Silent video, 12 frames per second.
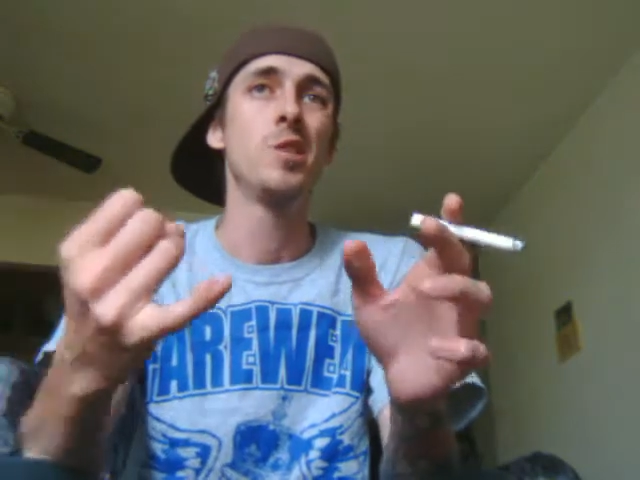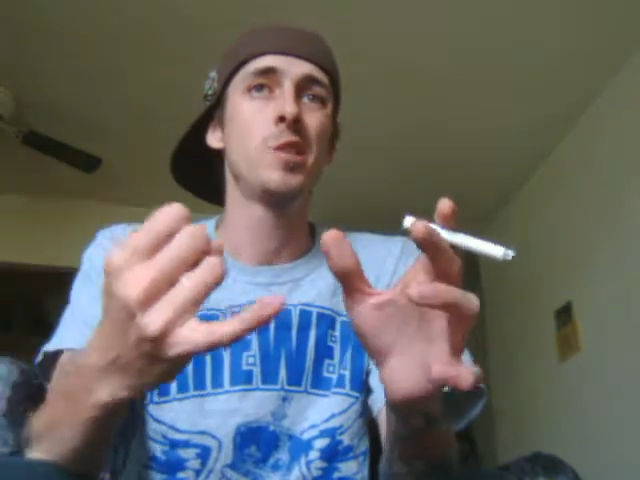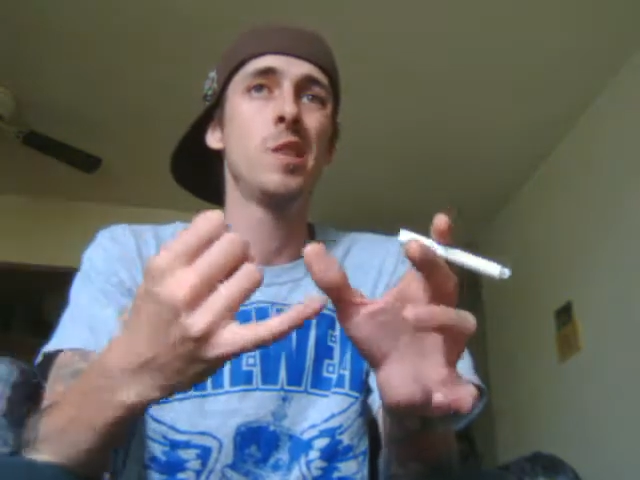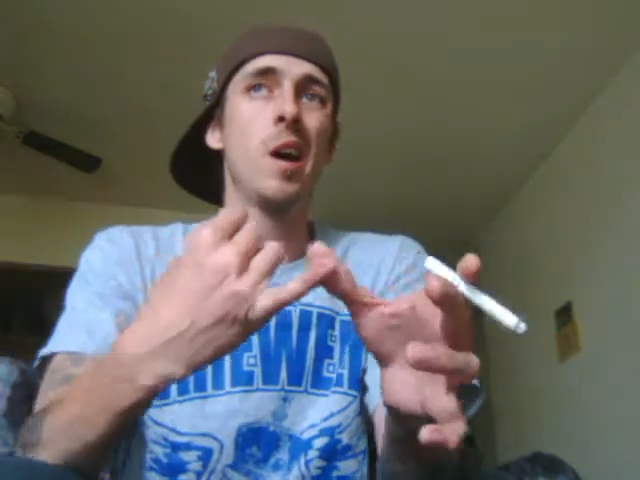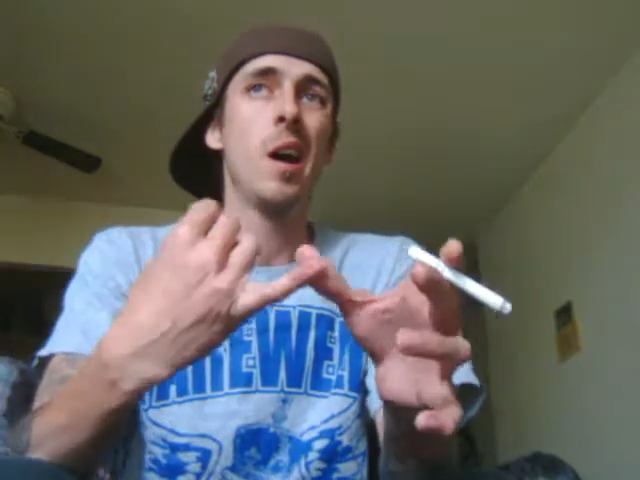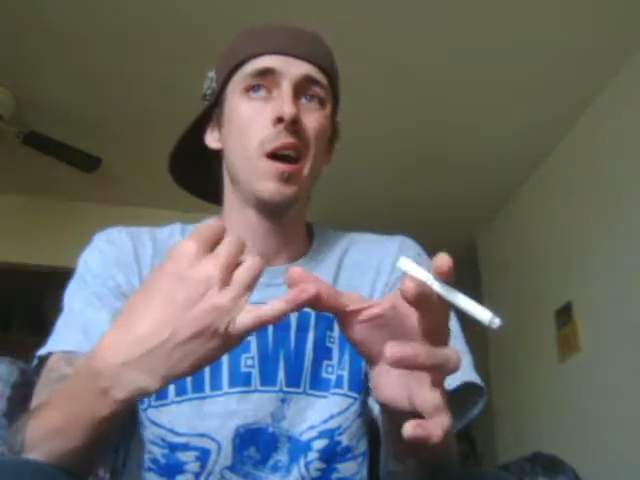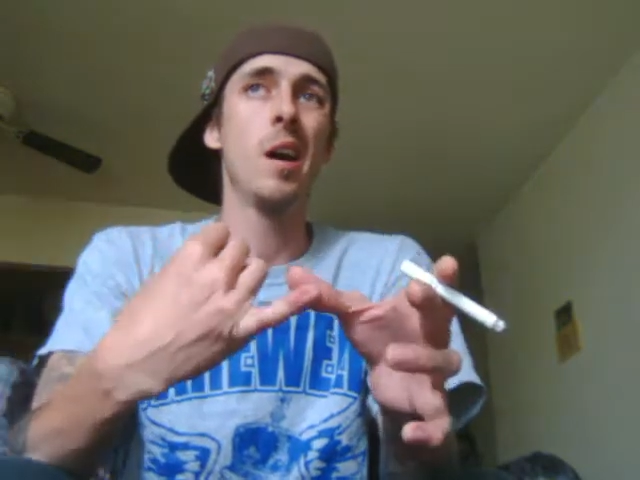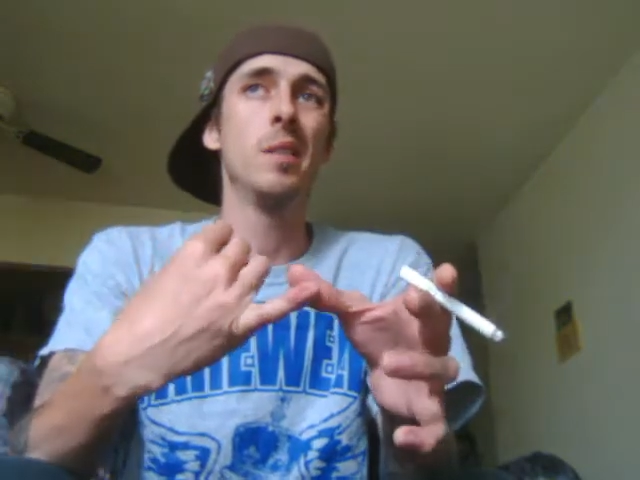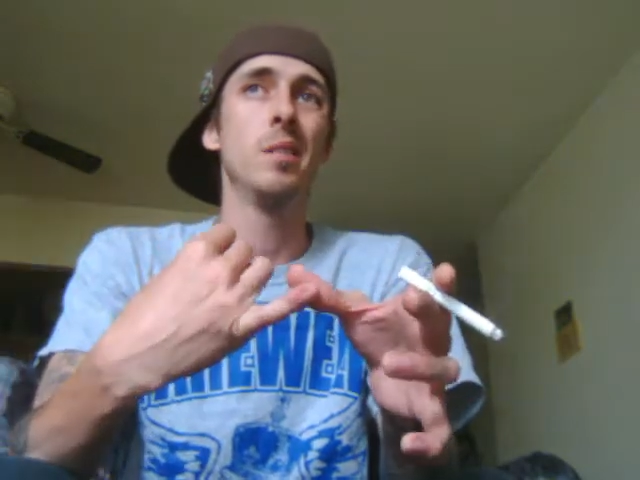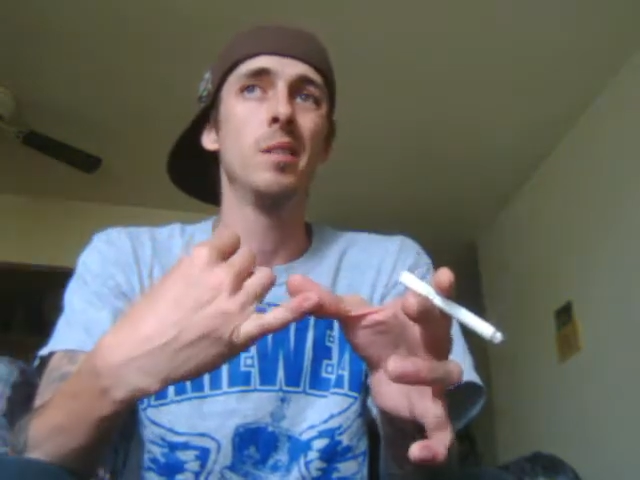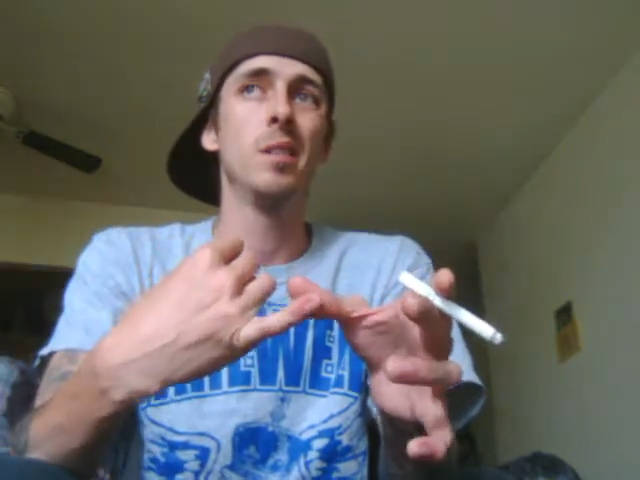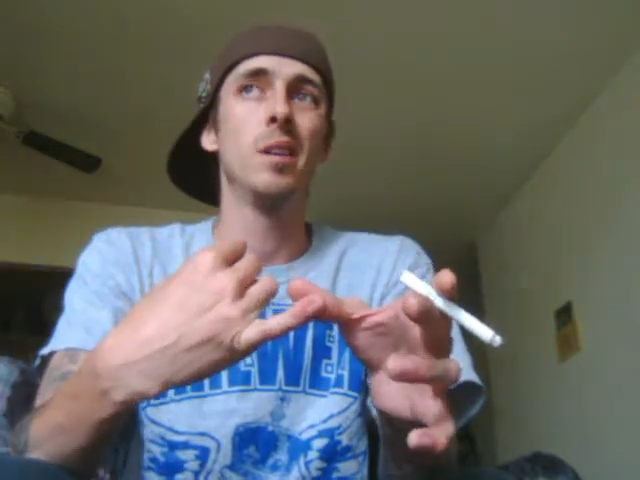She got
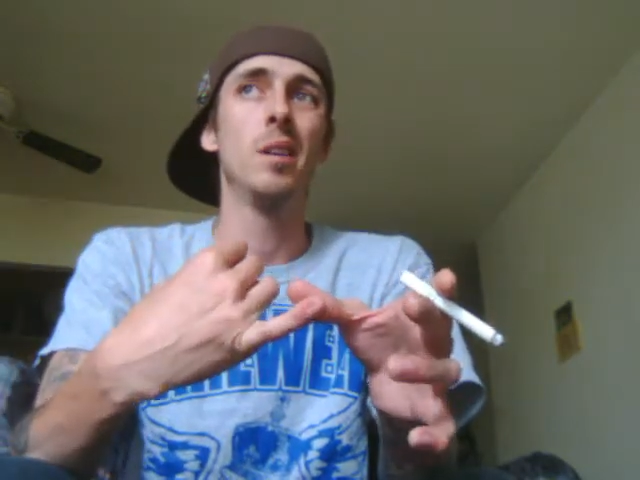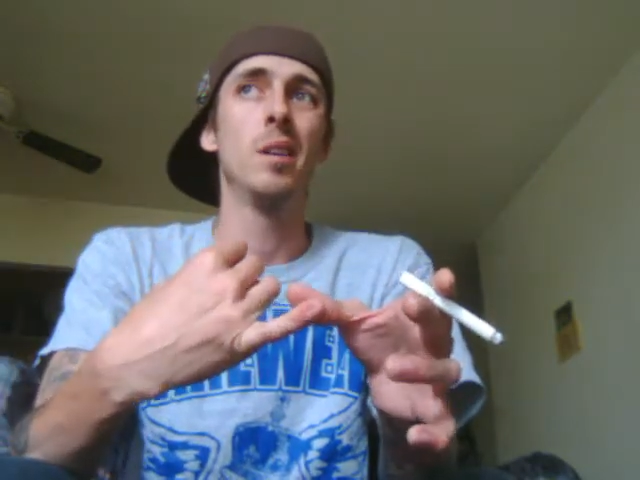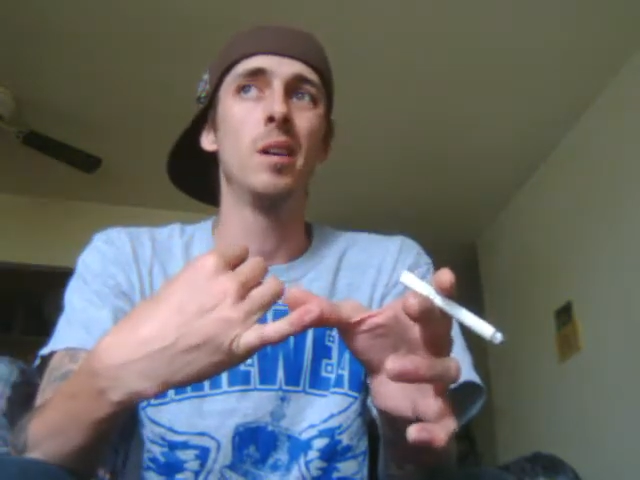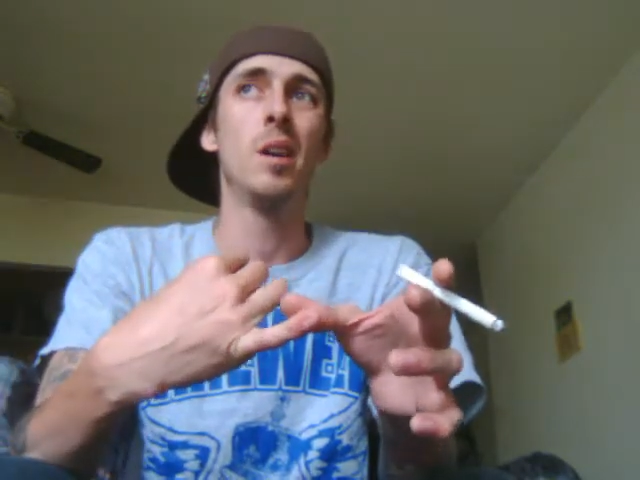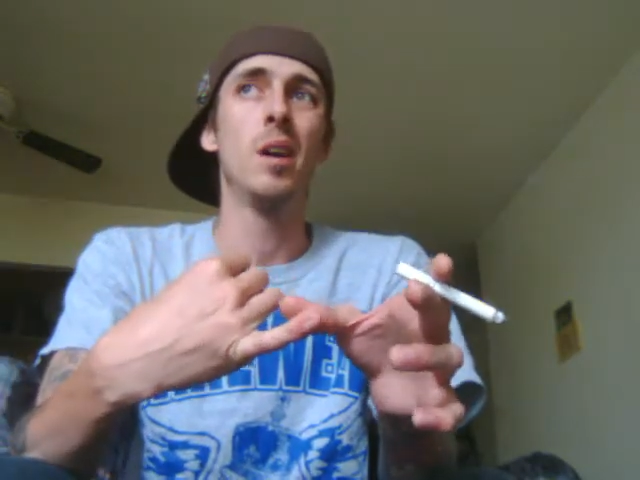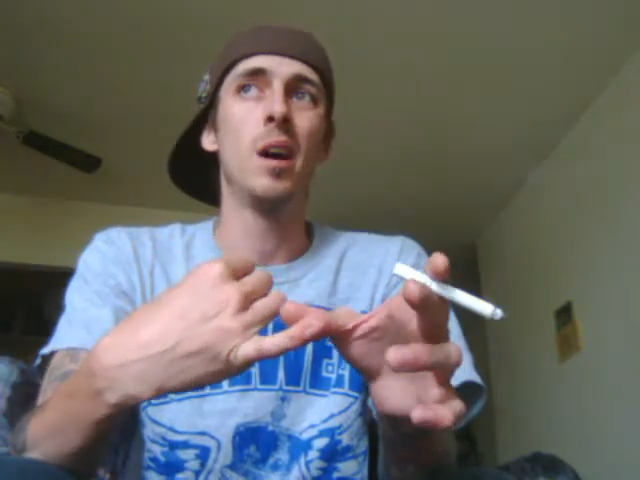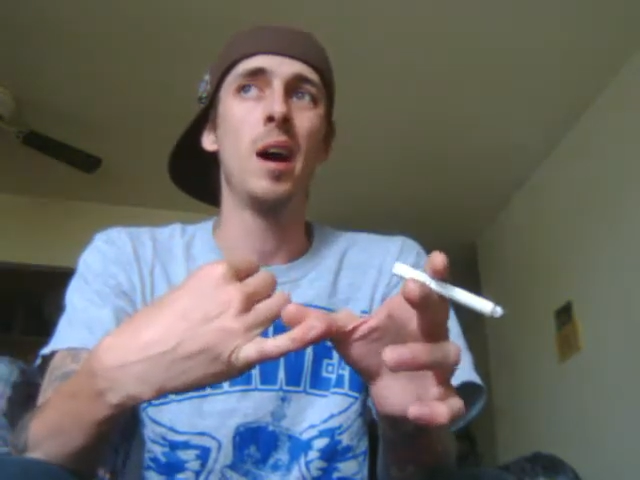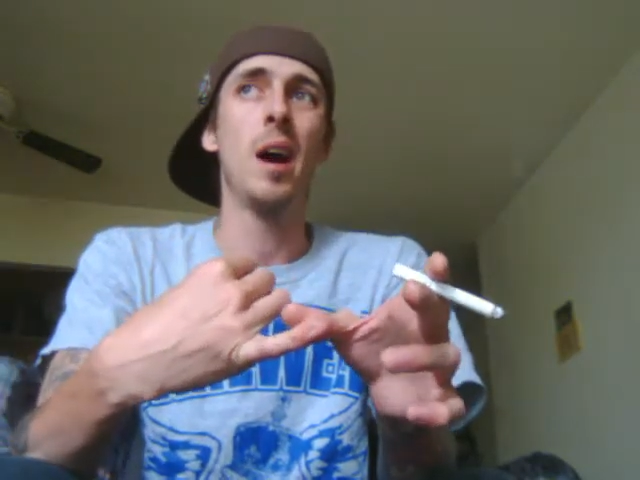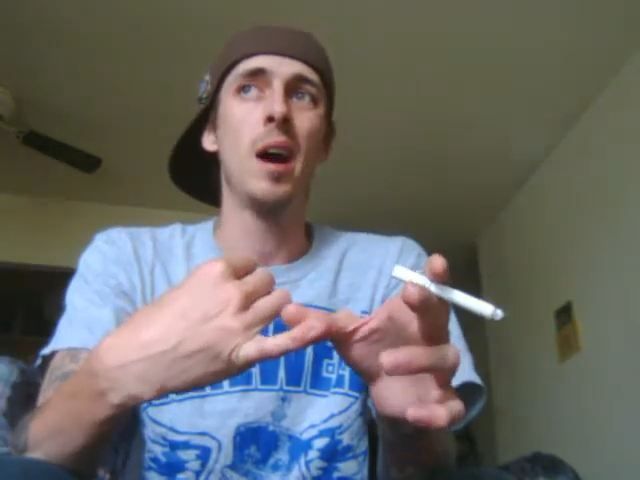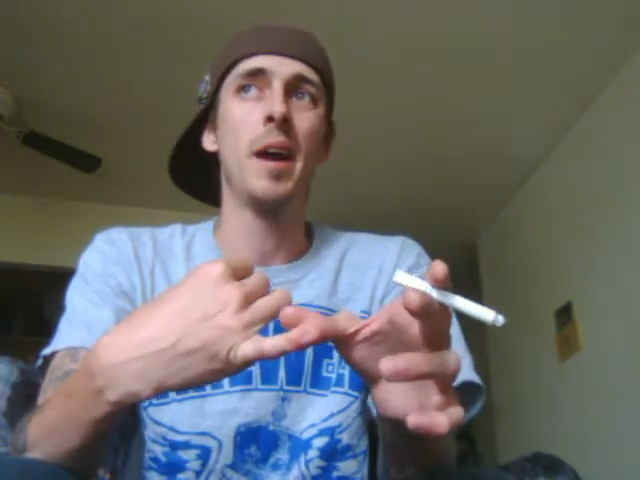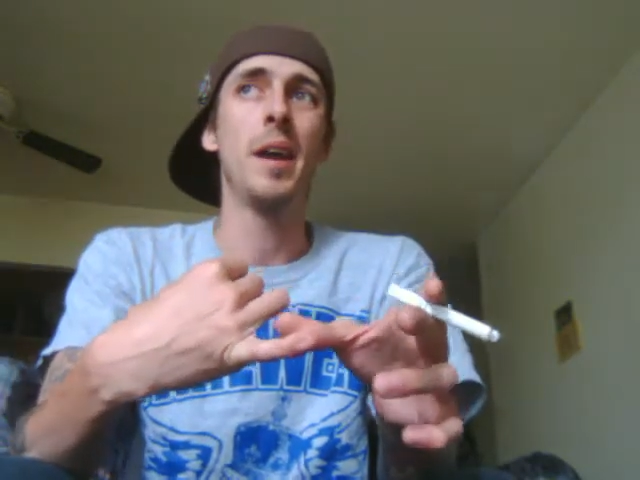uh,